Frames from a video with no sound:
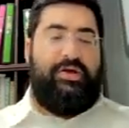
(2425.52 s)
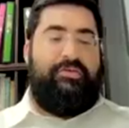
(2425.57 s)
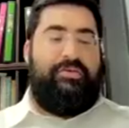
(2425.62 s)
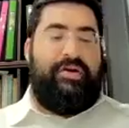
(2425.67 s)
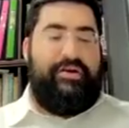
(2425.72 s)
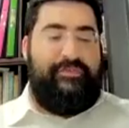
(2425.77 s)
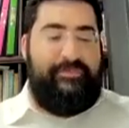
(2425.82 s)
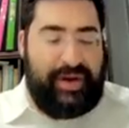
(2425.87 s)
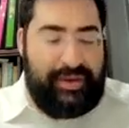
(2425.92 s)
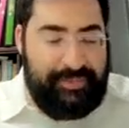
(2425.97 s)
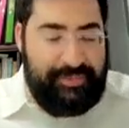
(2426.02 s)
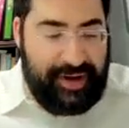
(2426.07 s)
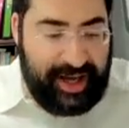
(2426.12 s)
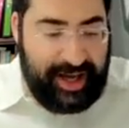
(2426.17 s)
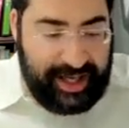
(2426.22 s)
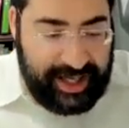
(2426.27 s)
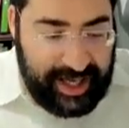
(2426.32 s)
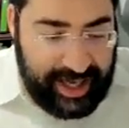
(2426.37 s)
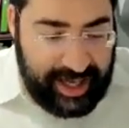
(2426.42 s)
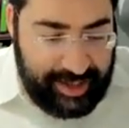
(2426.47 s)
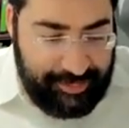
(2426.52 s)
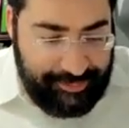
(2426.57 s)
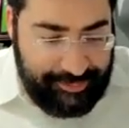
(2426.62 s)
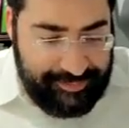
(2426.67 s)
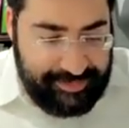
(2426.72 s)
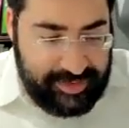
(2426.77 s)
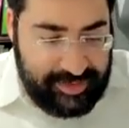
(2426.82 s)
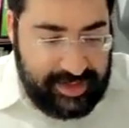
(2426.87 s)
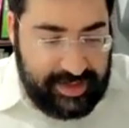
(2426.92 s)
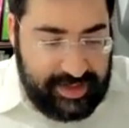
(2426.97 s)
Rav Papa came,
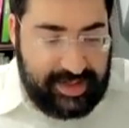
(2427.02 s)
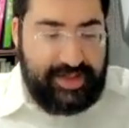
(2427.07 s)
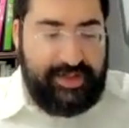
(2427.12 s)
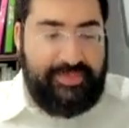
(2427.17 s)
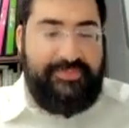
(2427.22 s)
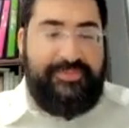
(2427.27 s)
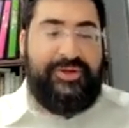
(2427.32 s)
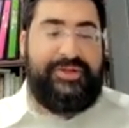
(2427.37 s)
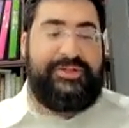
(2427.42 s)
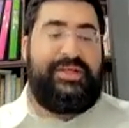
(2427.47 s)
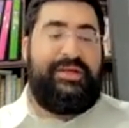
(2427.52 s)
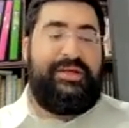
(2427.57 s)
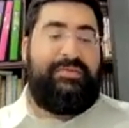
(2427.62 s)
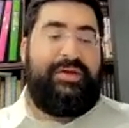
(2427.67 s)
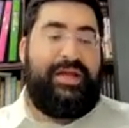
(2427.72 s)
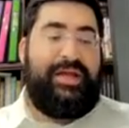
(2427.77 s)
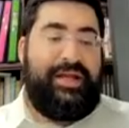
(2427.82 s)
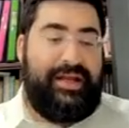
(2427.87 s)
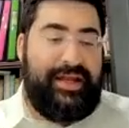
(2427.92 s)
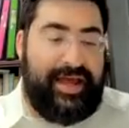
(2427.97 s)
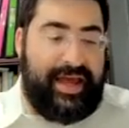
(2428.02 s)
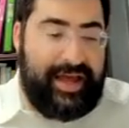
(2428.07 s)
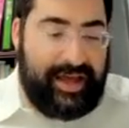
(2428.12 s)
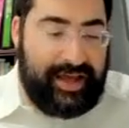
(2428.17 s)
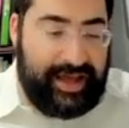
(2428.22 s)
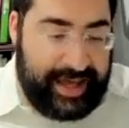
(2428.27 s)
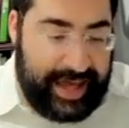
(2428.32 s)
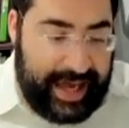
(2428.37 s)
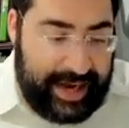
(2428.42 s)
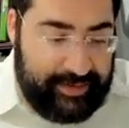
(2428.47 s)
put them in
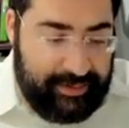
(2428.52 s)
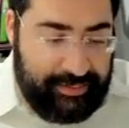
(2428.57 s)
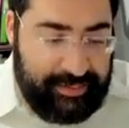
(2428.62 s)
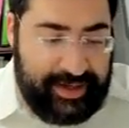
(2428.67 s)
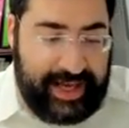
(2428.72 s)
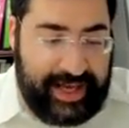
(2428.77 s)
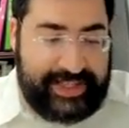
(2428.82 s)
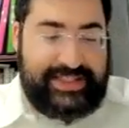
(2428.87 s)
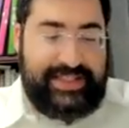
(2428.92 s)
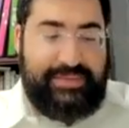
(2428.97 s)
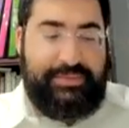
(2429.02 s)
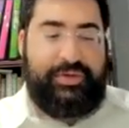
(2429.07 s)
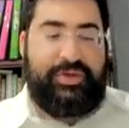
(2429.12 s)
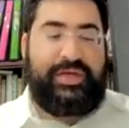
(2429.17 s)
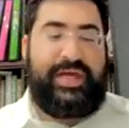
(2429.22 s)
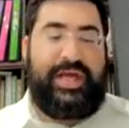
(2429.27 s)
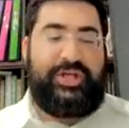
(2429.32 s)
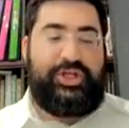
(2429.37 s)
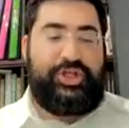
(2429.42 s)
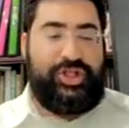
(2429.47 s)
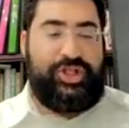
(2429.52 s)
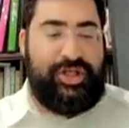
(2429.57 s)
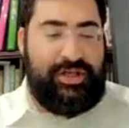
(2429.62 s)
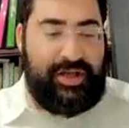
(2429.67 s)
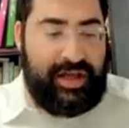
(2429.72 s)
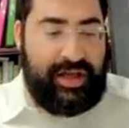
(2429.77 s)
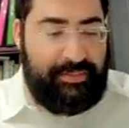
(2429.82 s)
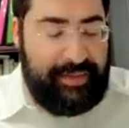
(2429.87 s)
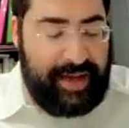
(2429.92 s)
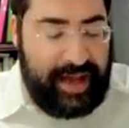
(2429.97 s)
cherem, in excommunication,
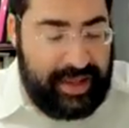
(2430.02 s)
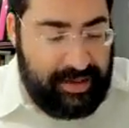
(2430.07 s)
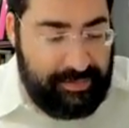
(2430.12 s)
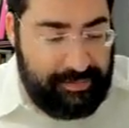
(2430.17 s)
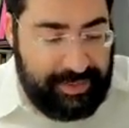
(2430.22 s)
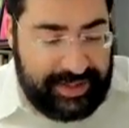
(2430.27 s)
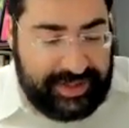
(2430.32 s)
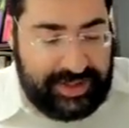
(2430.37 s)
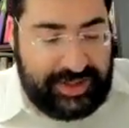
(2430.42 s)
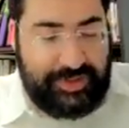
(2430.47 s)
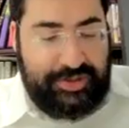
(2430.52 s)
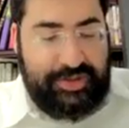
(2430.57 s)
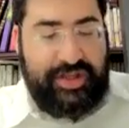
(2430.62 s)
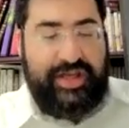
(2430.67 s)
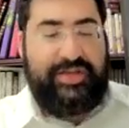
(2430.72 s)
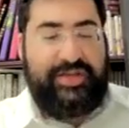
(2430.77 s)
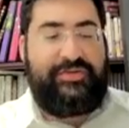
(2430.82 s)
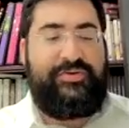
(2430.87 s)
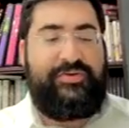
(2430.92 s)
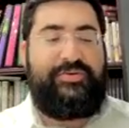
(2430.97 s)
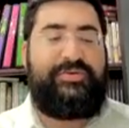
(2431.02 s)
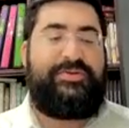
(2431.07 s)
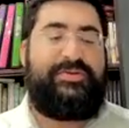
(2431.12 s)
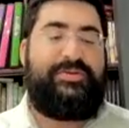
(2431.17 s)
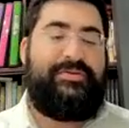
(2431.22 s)
and made them pasul le'edut.